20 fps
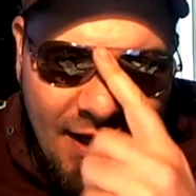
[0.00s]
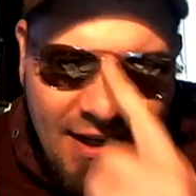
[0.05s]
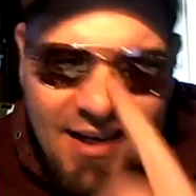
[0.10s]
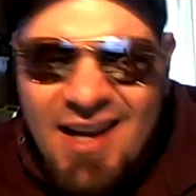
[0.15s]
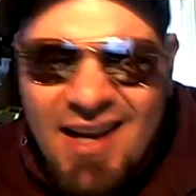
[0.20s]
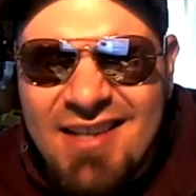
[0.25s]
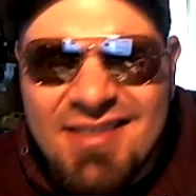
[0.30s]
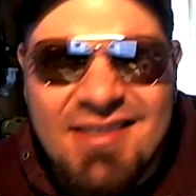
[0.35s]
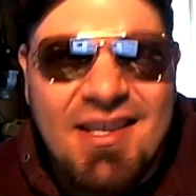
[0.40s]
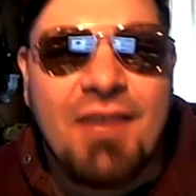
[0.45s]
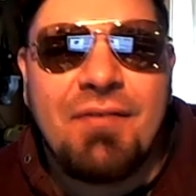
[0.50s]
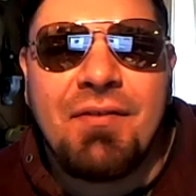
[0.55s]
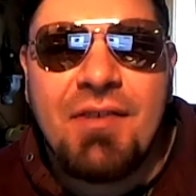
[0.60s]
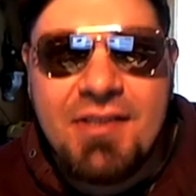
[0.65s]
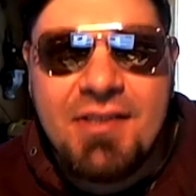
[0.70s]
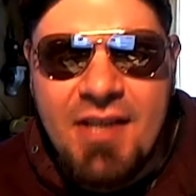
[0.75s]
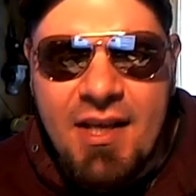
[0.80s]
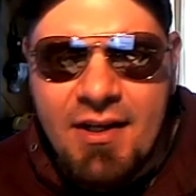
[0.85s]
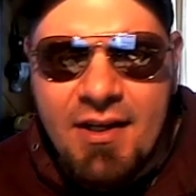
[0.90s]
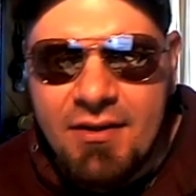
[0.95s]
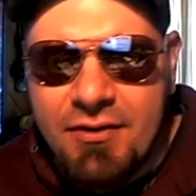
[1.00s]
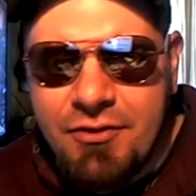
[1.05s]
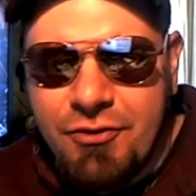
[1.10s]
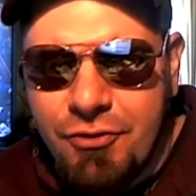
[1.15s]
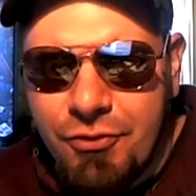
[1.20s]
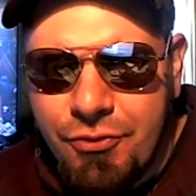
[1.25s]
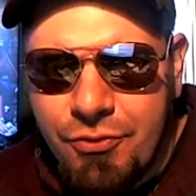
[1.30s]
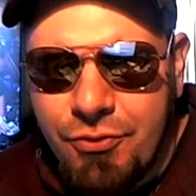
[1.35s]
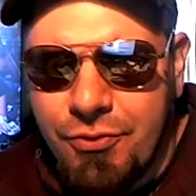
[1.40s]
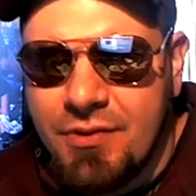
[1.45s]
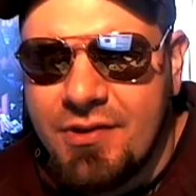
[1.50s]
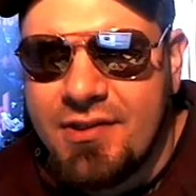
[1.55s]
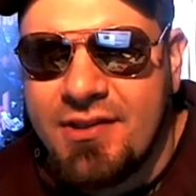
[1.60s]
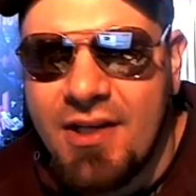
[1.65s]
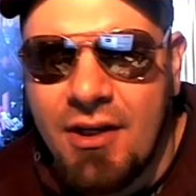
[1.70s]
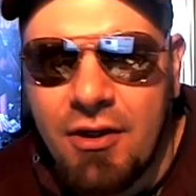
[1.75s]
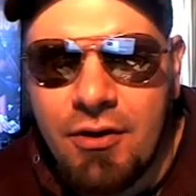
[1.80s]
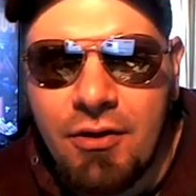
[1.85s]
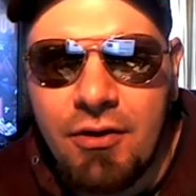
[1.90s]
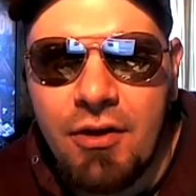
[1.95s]
Hey guys, I've decided to
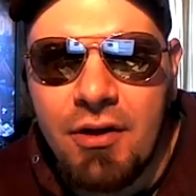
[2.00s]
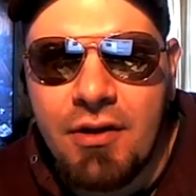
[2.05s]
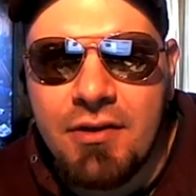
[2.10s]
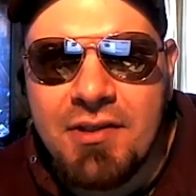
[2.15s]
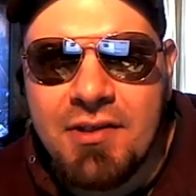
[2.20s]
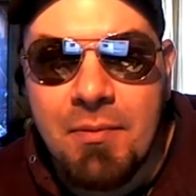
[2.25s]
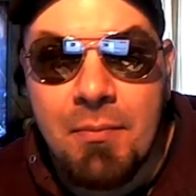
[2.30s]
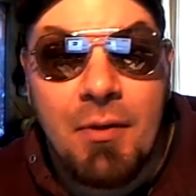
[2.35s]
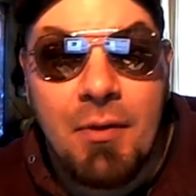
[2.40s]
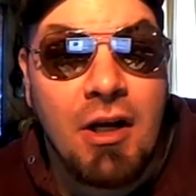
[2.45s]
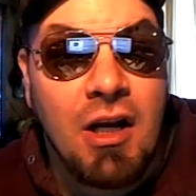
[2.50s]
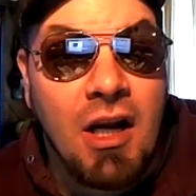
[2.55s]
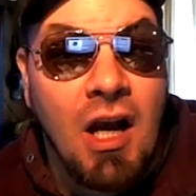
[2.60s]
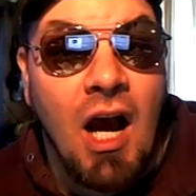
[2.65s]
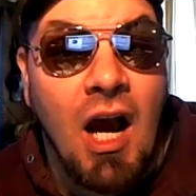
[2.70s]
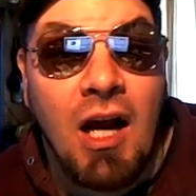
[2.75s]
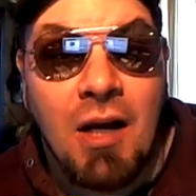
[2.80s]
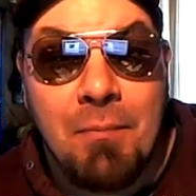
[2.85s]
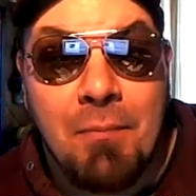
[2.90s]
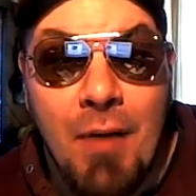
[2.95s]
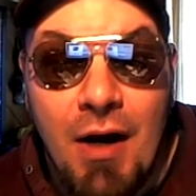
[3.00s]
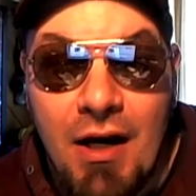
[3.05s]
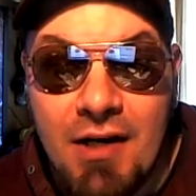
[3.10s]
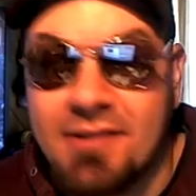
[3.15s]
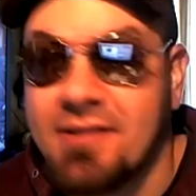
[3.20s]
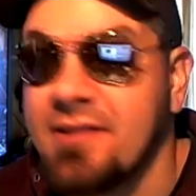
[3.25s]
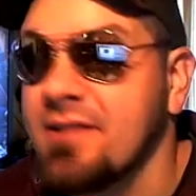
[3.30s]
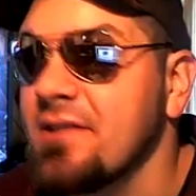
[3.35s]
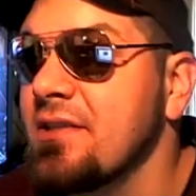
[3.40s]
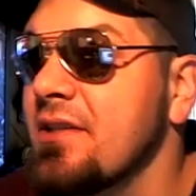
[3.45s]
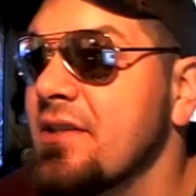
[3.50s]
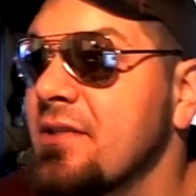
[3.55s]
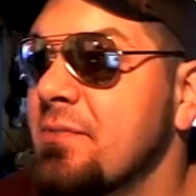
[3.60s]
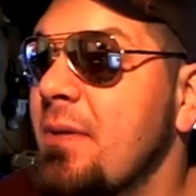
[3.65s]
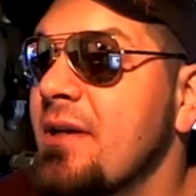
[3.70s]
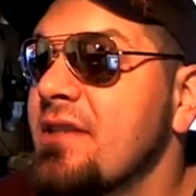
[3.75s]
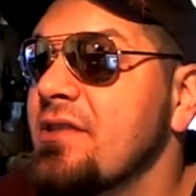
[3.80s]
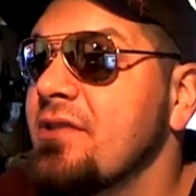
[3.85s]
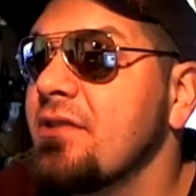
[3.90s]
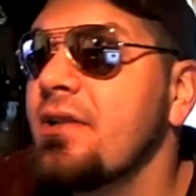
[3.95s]
sell some cock boxes. It's
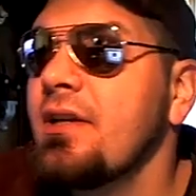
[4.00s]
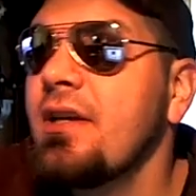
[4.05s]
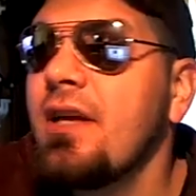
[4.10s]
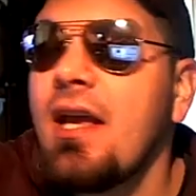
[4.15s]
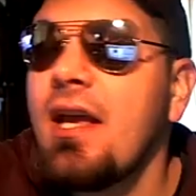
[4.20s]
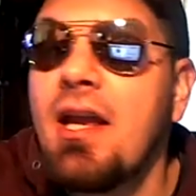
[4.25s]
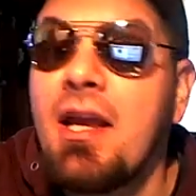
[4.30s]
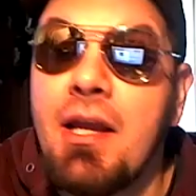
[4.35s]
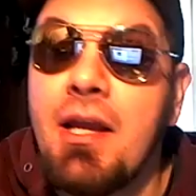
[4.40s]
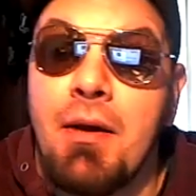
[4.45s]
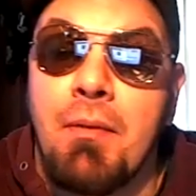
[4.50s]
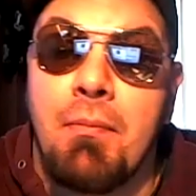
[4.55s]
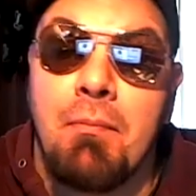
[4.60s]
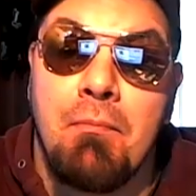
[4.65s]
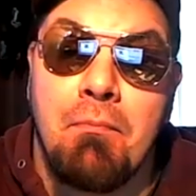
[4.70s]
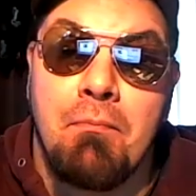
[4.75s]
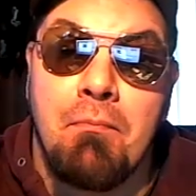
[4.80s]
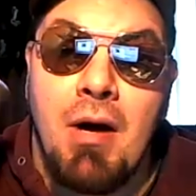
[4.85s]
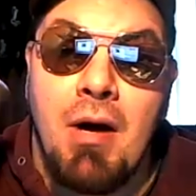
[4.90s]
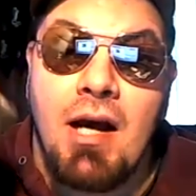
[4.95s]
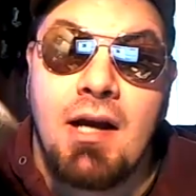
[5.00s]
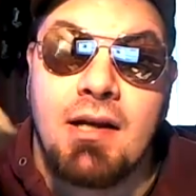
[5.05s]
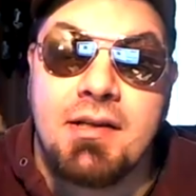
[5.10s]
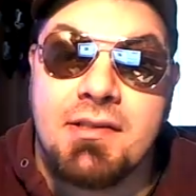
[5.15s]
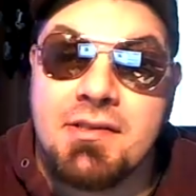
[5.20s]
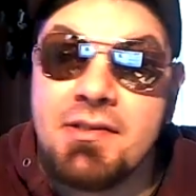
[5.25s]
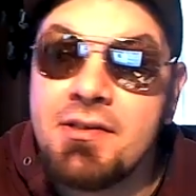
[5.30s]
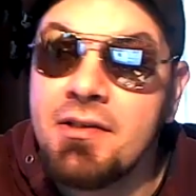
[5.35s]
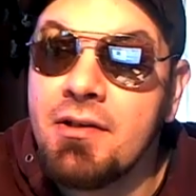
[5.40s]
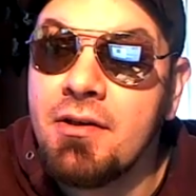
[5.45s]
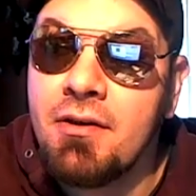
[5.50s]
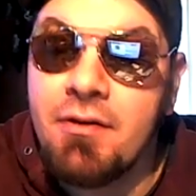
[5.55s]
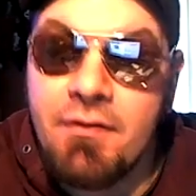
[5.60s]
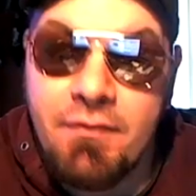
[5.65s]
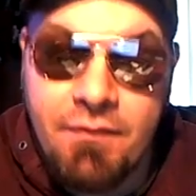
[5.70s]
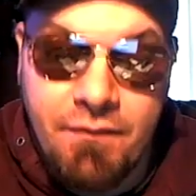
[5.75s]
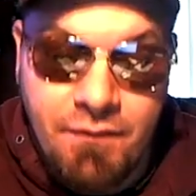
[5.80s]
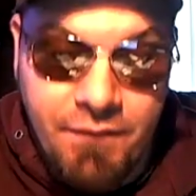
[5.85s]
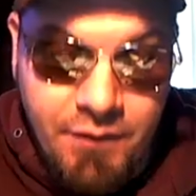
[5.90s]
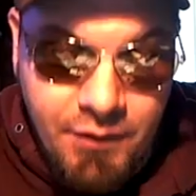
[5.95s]
basically a box
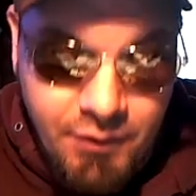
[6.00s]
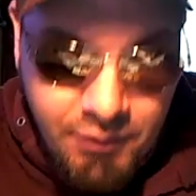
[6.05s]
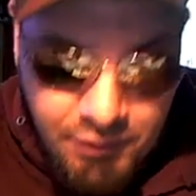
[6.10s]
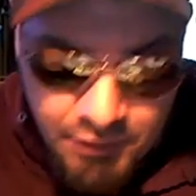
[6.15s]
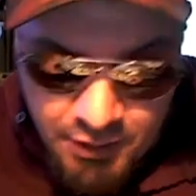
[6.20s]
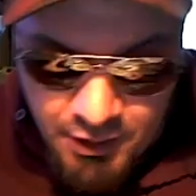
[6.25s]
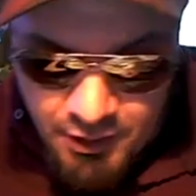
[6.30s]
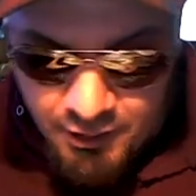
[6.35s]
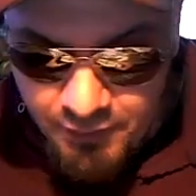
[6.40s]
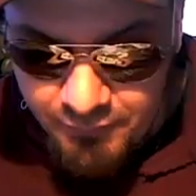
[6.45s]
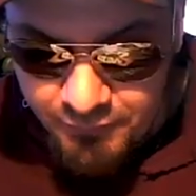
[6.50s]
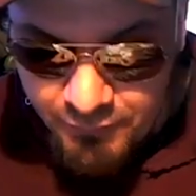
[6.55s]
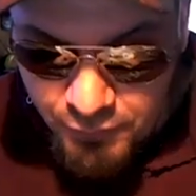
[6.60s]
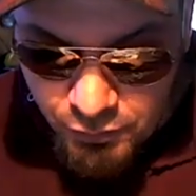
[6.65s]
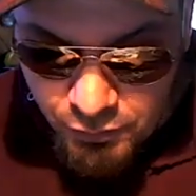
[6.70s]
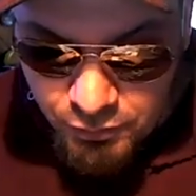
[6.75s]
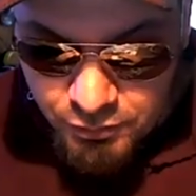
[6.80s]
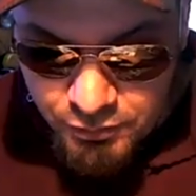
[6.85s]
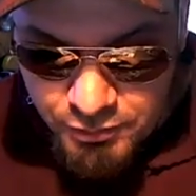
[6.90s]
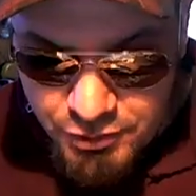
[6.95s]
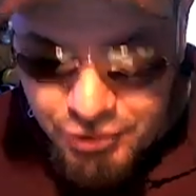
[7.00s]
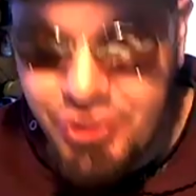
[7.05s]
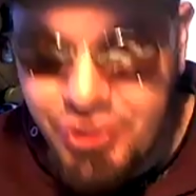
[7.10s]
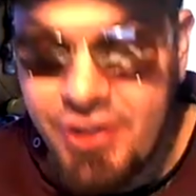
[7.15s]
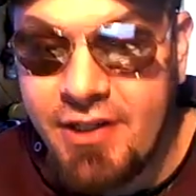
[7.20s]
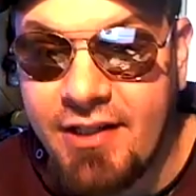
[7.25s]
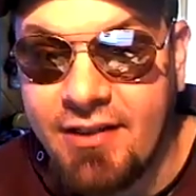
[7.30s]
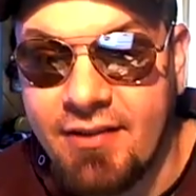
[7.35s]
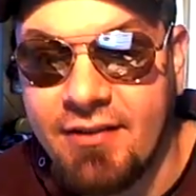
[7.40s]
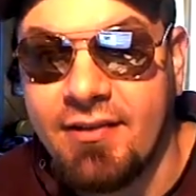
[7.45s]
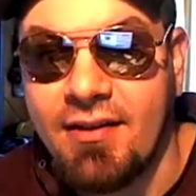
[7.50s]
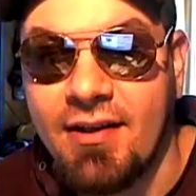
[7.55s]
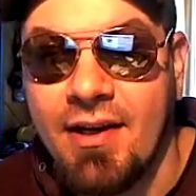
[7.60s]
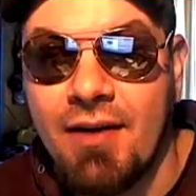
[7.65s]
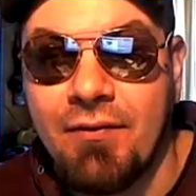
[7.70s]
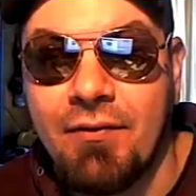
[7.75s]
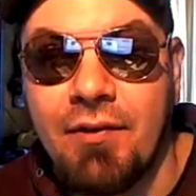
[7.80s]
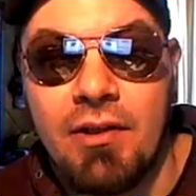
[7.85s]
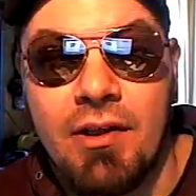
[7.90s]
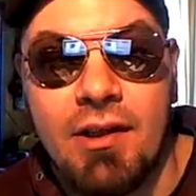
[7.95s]
full of cool shit that
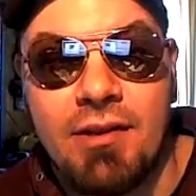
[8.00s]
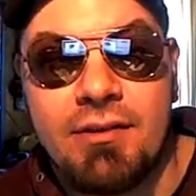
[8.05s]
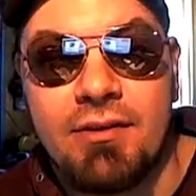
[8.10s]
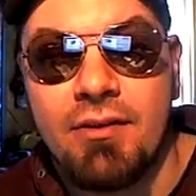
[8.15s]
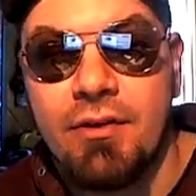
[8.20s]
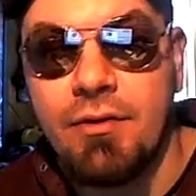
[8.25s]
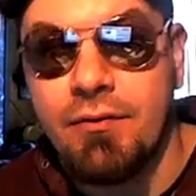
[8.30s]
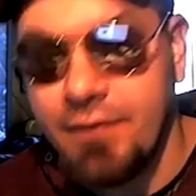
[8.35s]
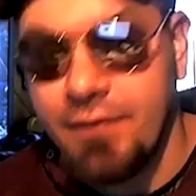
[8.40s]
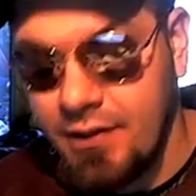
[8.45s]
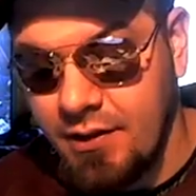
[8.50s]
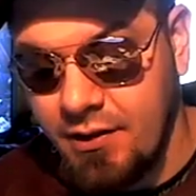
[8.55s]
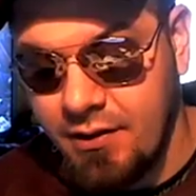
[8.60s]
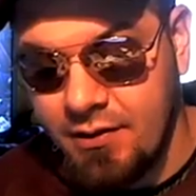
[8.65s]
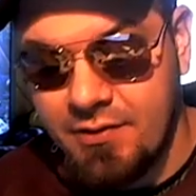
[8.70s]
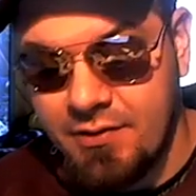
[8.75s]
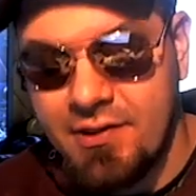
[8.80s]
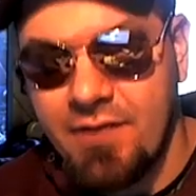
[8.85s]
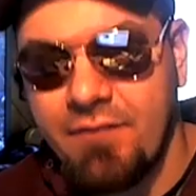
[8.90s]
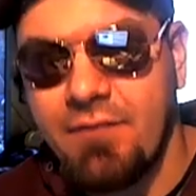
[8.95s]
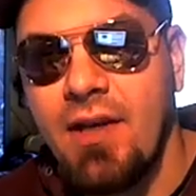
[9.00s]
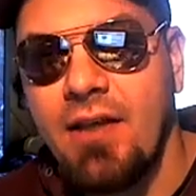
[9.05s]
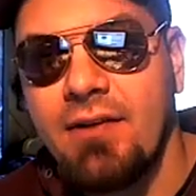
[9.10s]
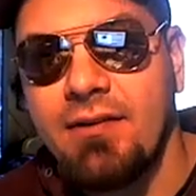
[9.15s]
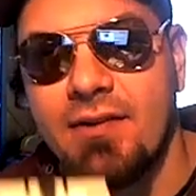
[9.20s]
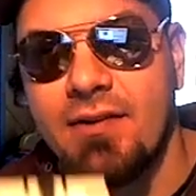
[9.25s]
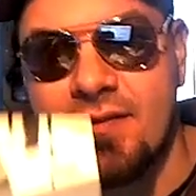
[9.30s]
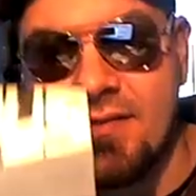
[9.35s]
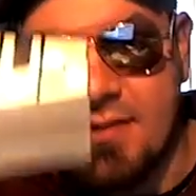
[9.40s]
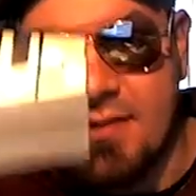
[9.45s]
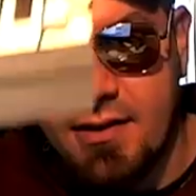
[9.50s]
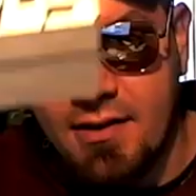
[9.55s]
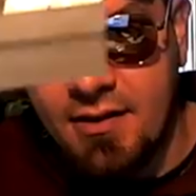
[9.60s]
I've collected over the years. I've got this,